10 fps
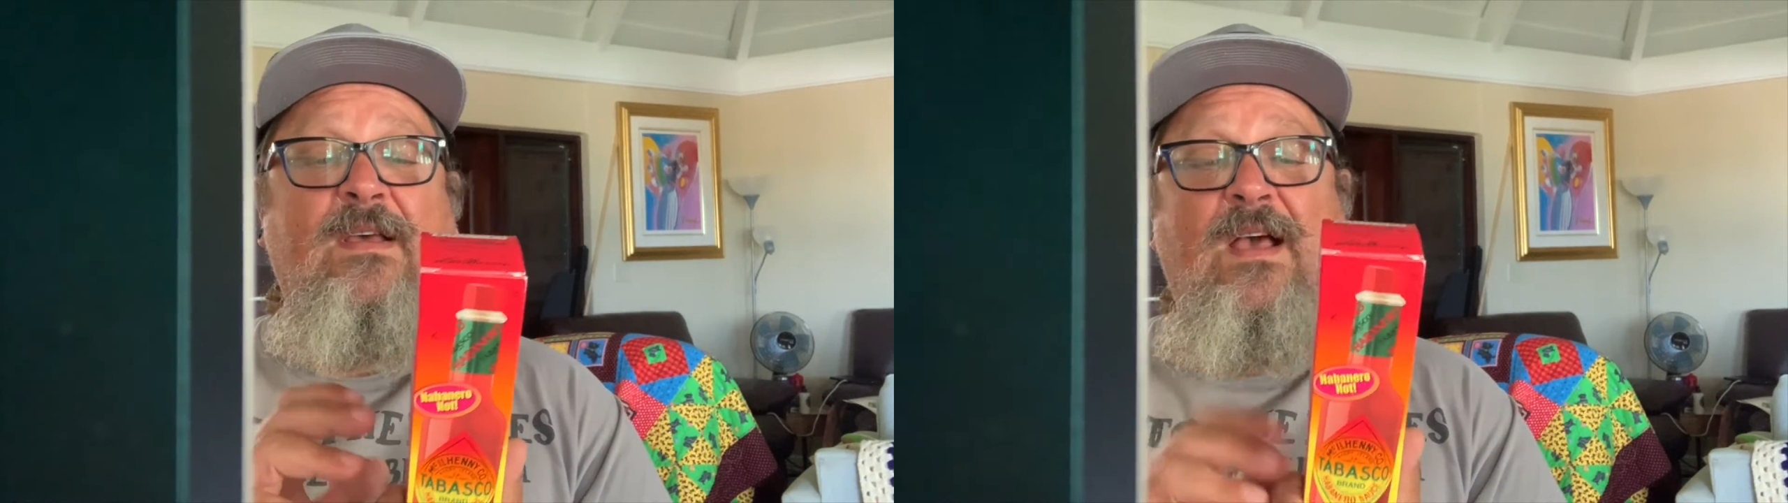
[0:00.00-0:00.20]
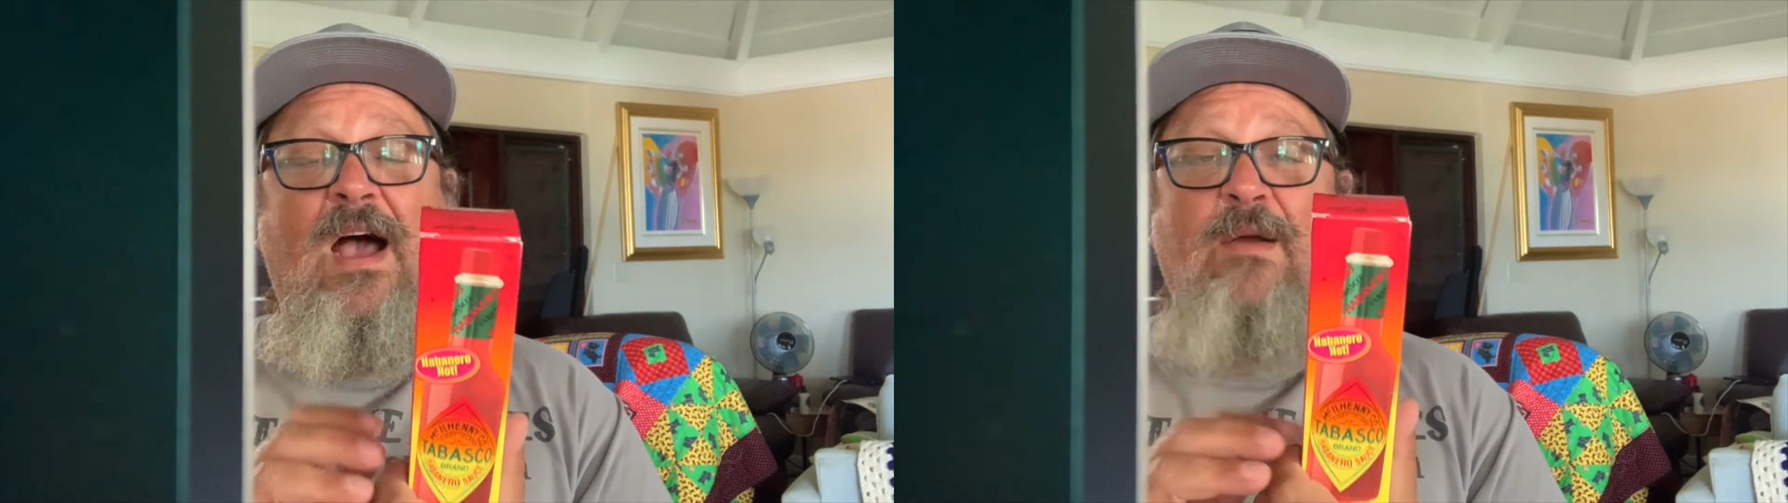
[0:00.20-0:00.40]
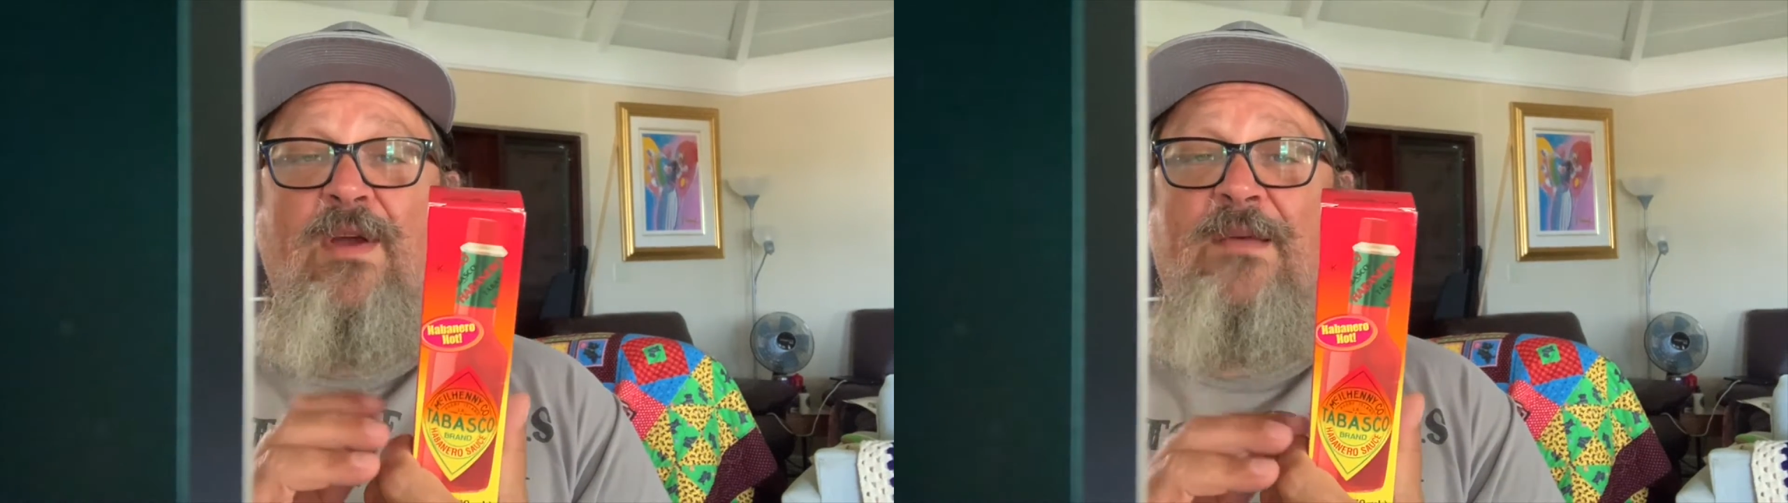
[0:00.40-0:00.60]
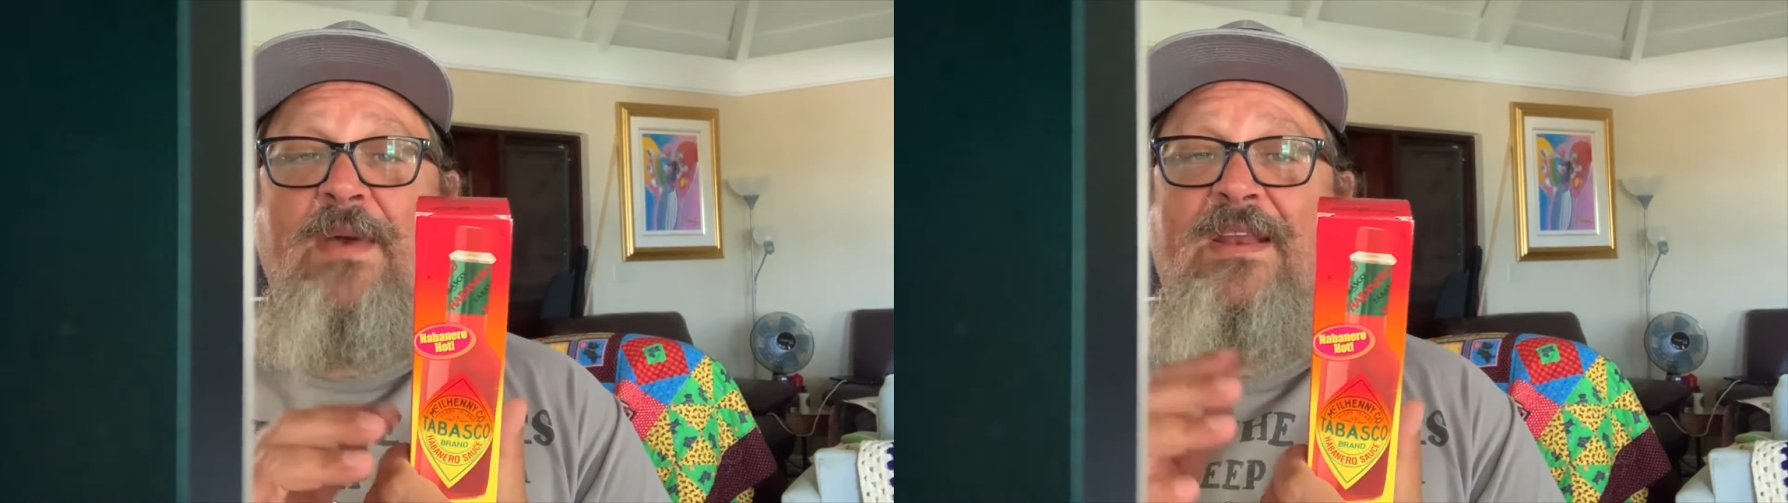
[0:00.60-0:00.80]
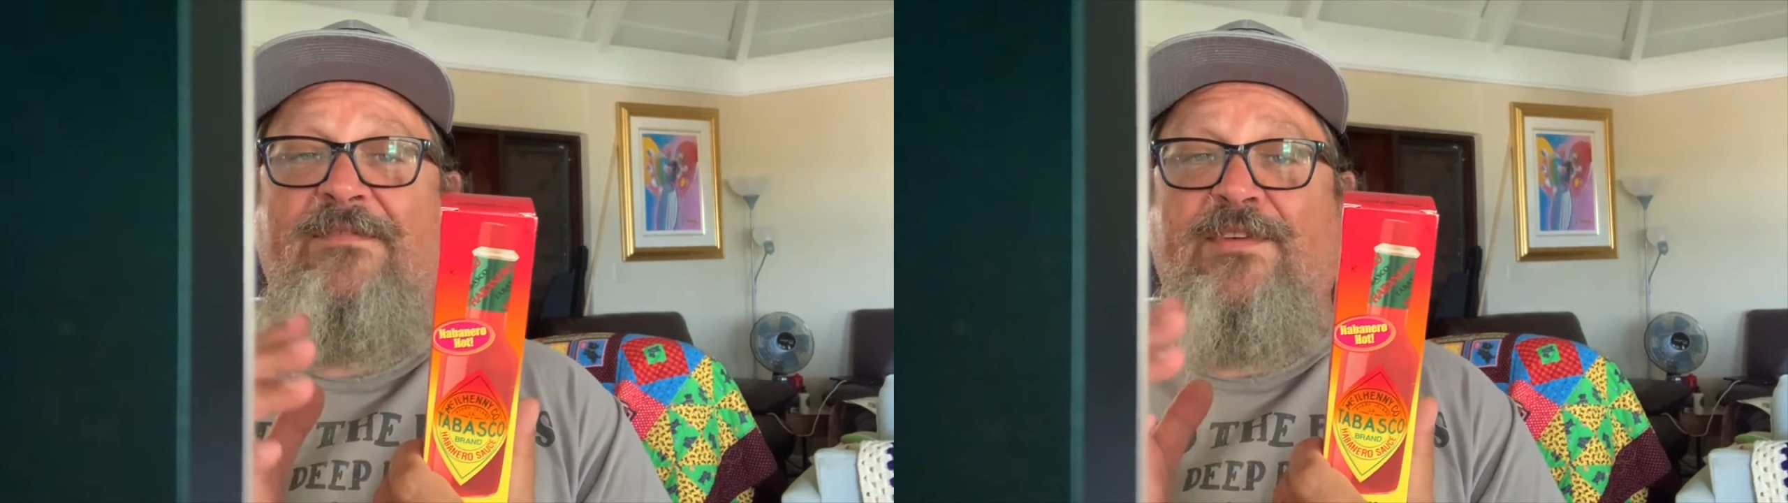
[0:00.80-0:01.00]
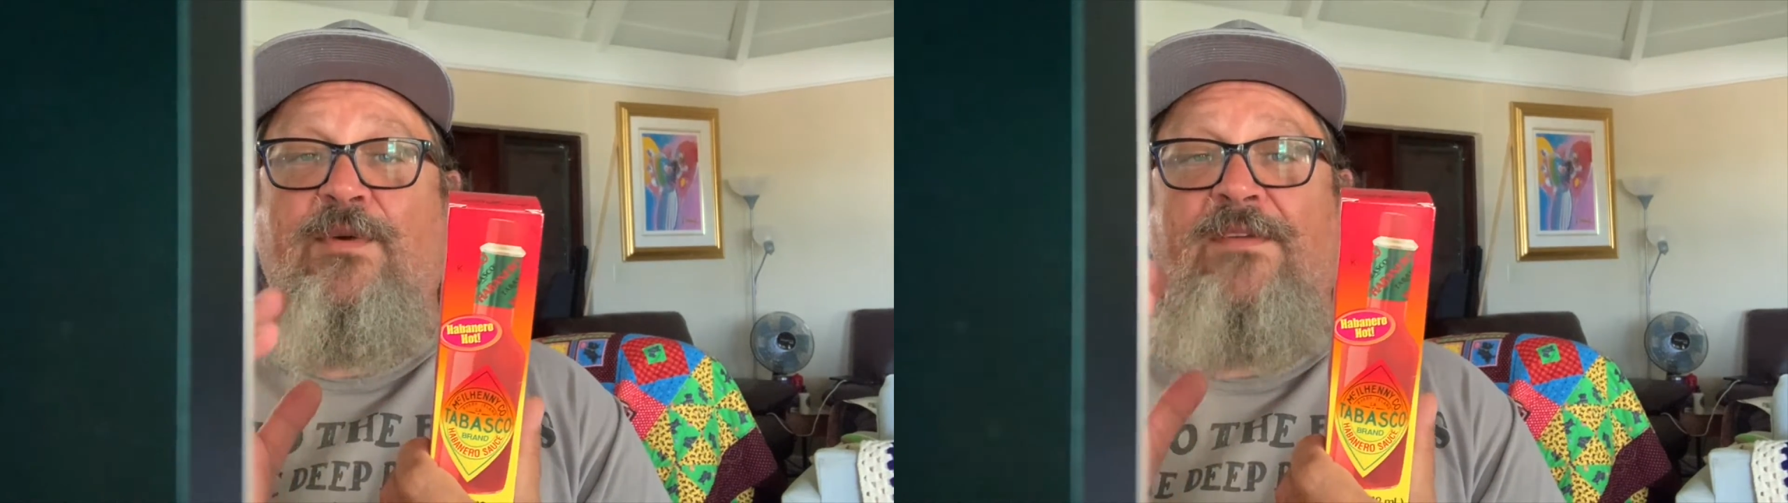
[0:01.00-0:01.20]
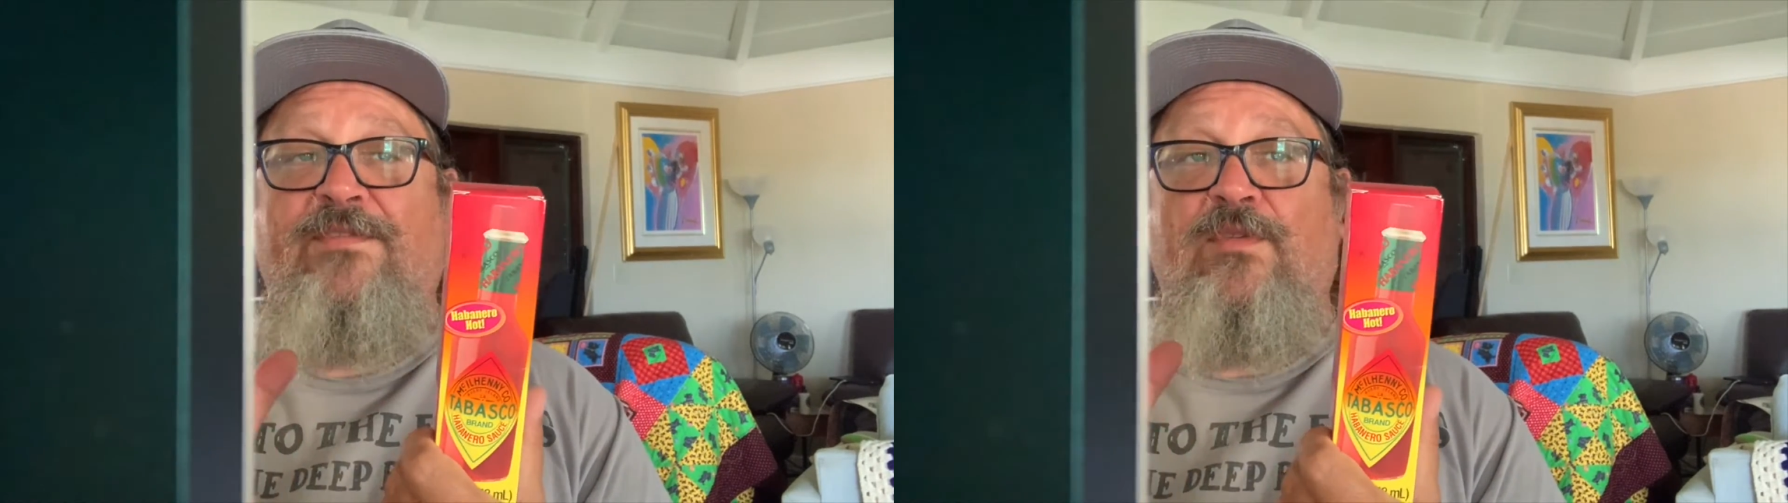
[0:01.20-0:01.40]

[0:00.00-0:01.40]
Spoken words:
I recommend if you